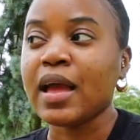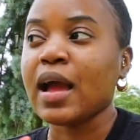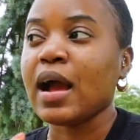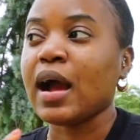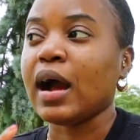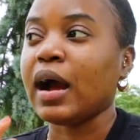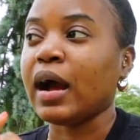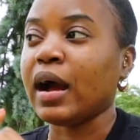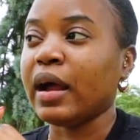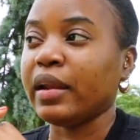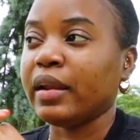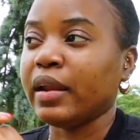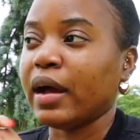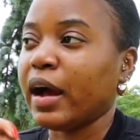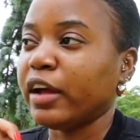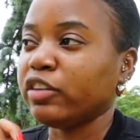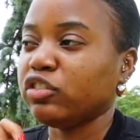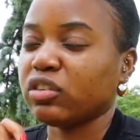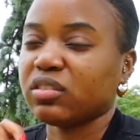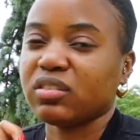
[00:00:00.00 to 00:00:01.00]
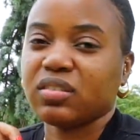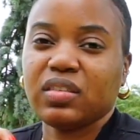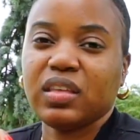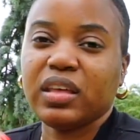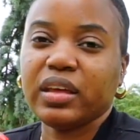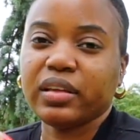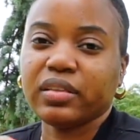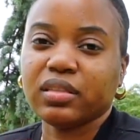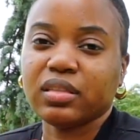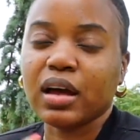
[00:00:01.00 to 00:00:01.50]
and I just
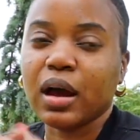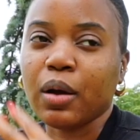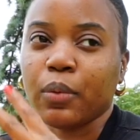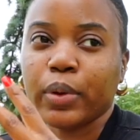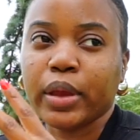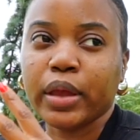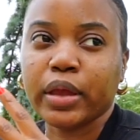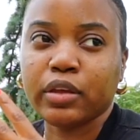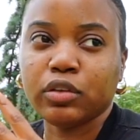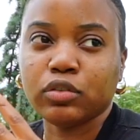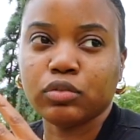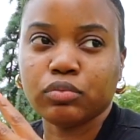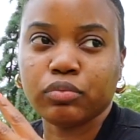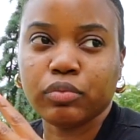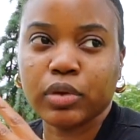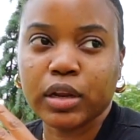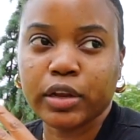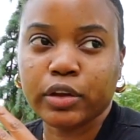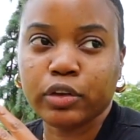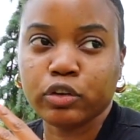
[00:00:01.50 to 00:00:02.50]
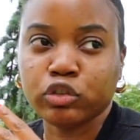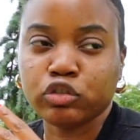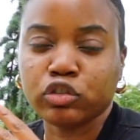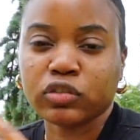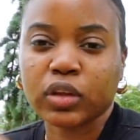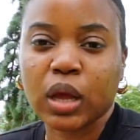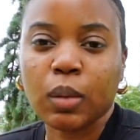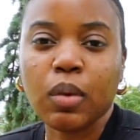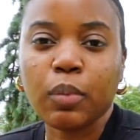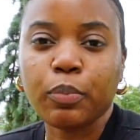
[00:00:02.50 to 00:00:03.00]
think that way is really good. Just
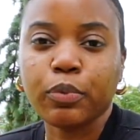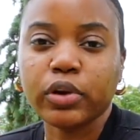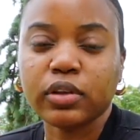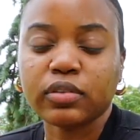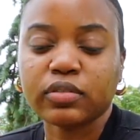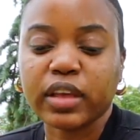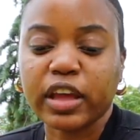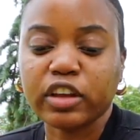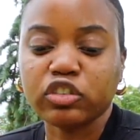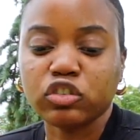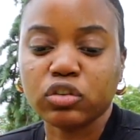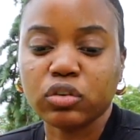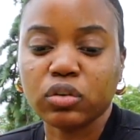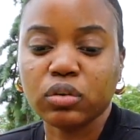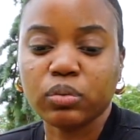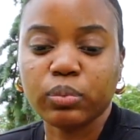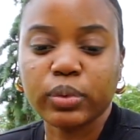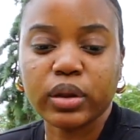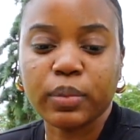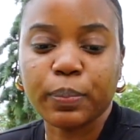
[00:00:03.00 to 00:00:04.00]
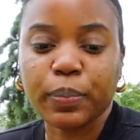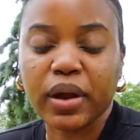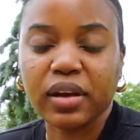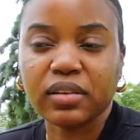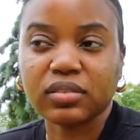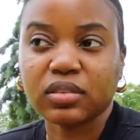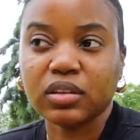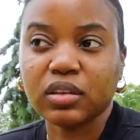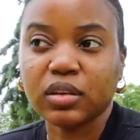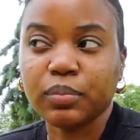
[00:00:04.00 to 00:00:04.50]
come up with a schedule with the
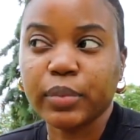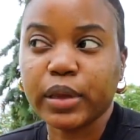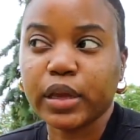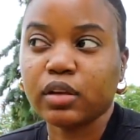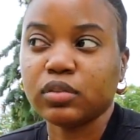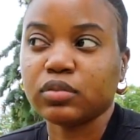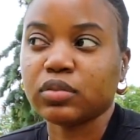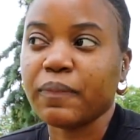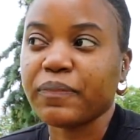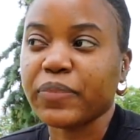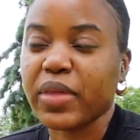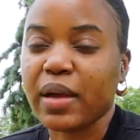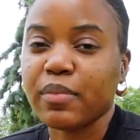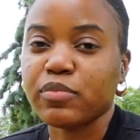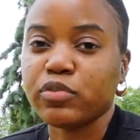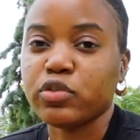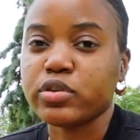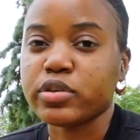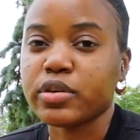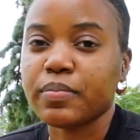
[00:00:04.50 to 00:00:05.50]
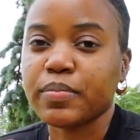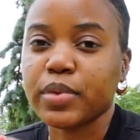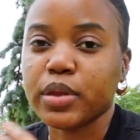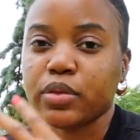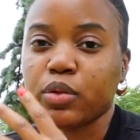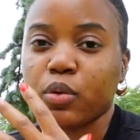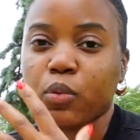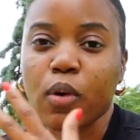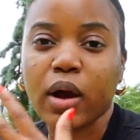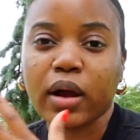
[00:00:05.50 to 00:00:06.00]
person, because sometimes you can be
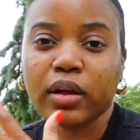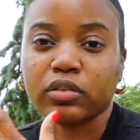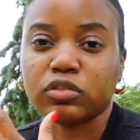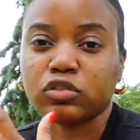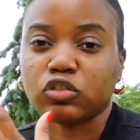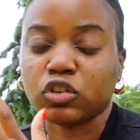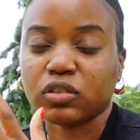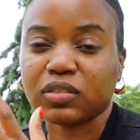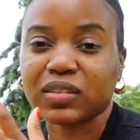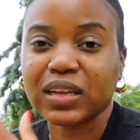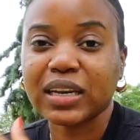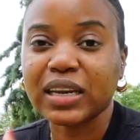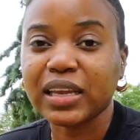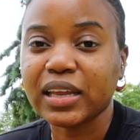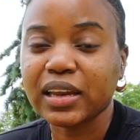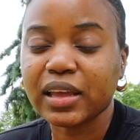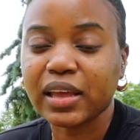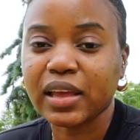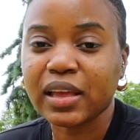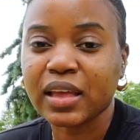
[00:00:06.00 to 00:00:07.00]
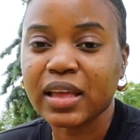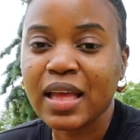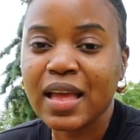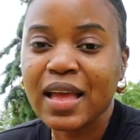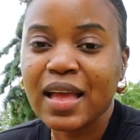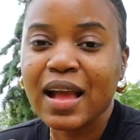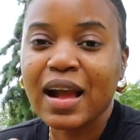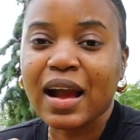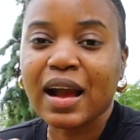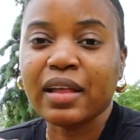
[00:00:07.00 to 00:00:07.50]
the one just cleaning,
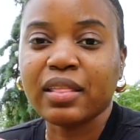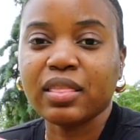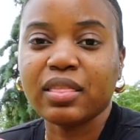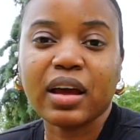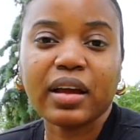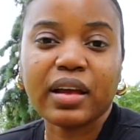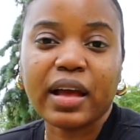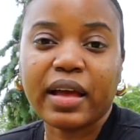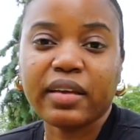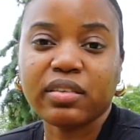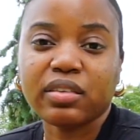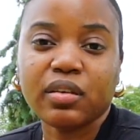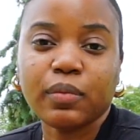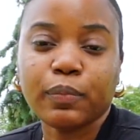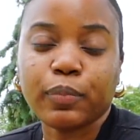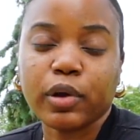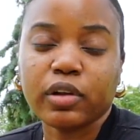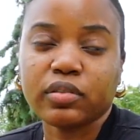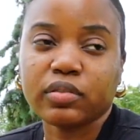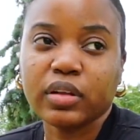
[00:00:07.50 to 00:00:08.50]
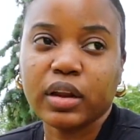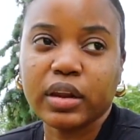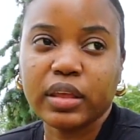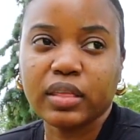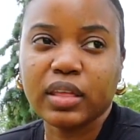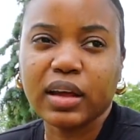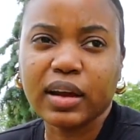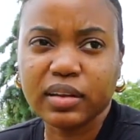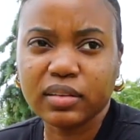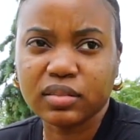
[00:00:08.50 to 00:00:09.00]
and that I think personally
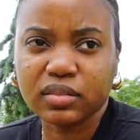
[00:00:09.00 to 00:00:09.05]
that is